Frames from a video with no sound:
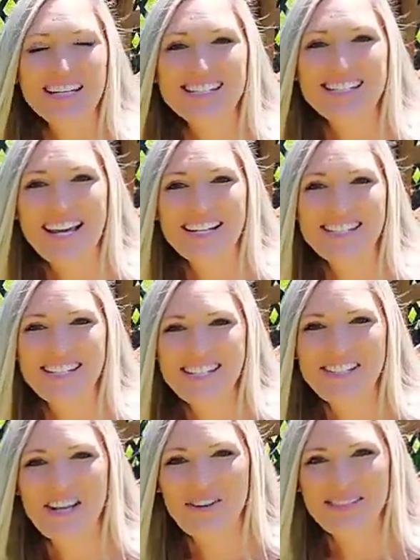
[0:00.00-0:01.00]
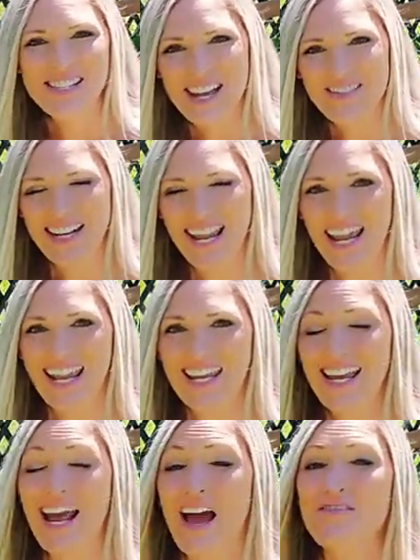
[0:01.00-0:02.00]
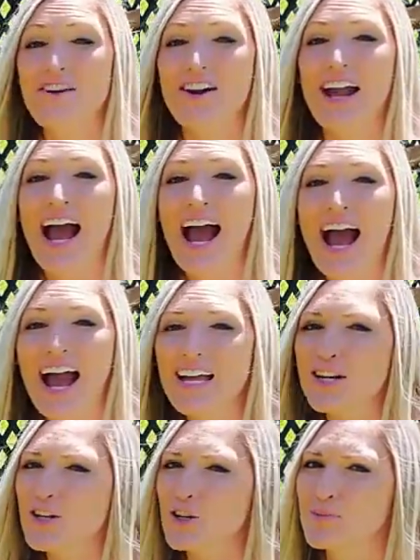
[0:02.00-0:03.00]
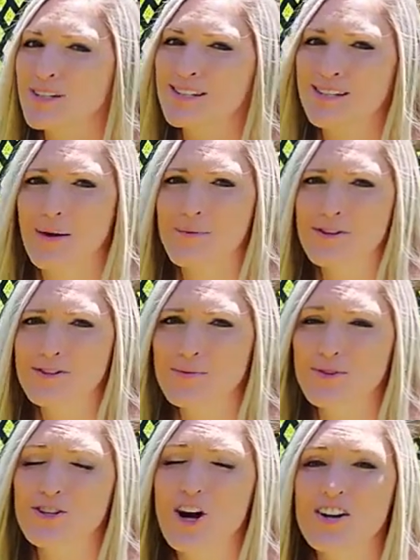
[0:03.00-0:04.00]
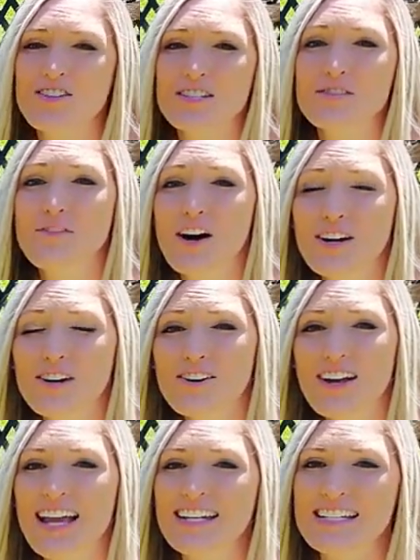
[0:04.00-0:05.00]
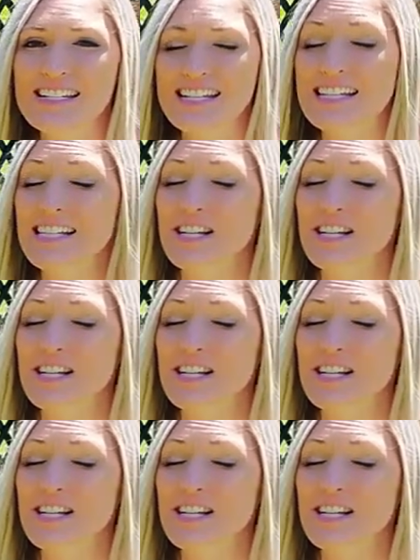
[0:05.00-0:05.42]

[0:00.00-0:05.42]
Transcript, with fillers: East Tennessee Zone 7A and have very hot and humid summers which causes fungal and disease